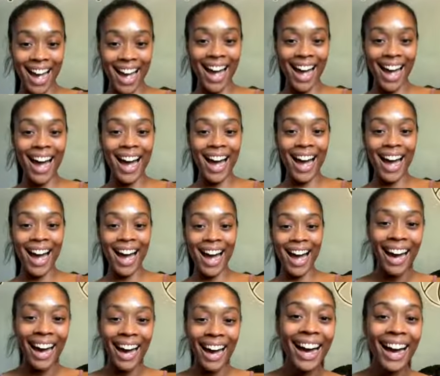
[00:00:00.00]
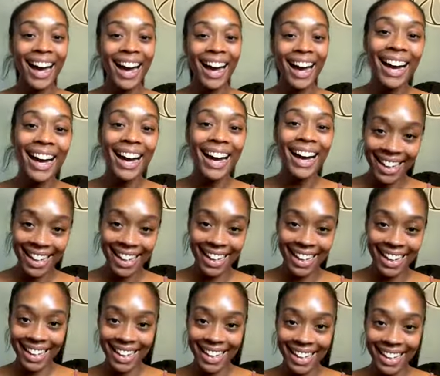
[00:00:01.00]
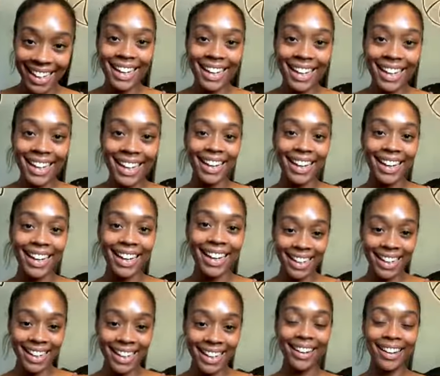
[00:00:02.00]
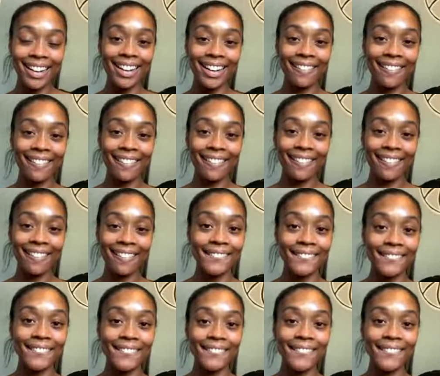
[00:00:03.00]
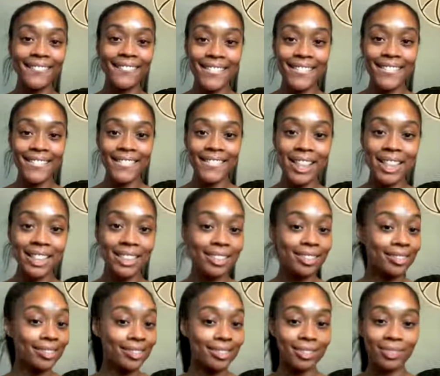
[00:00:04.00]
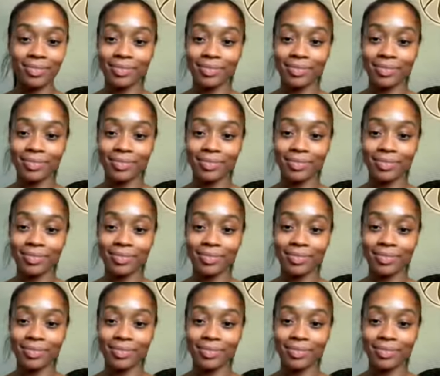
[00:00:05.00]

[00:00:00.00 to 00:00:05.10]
(not speaking)